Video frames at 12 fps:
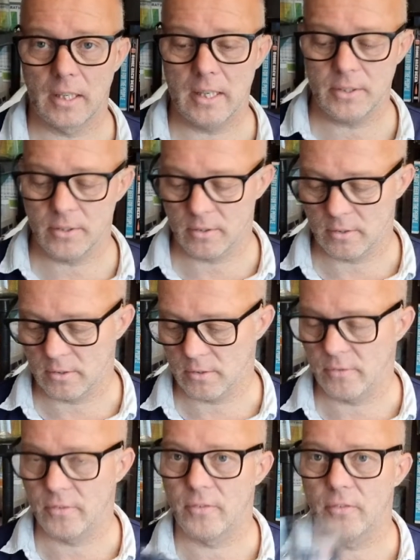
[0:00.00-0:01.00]
glass.
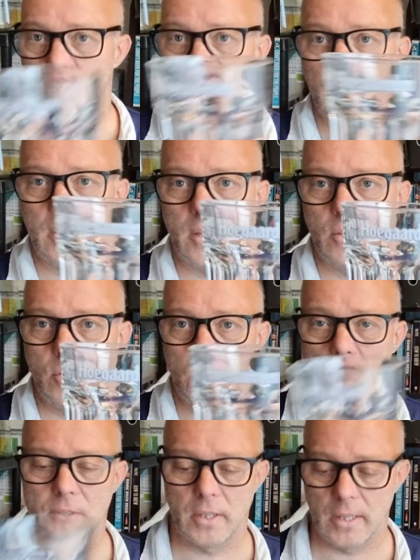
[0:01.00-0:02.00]
It's faded
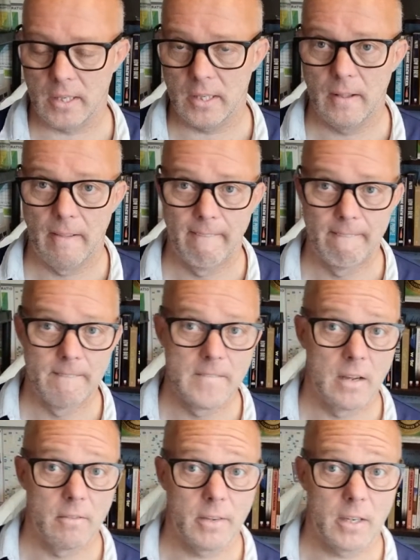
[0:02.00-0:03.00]
dramatically.
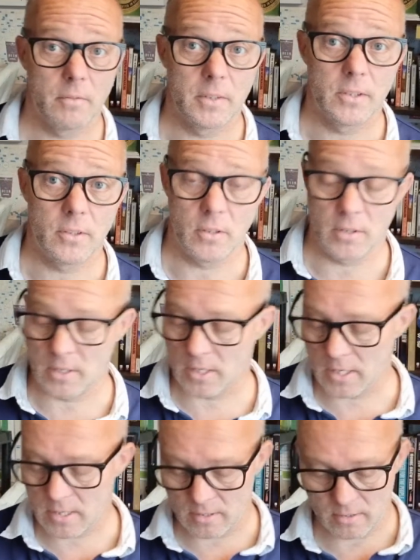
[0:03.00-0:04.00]
Found this the other
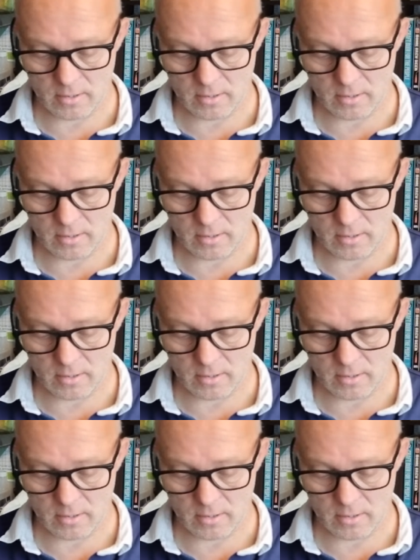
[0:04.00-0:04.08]
day.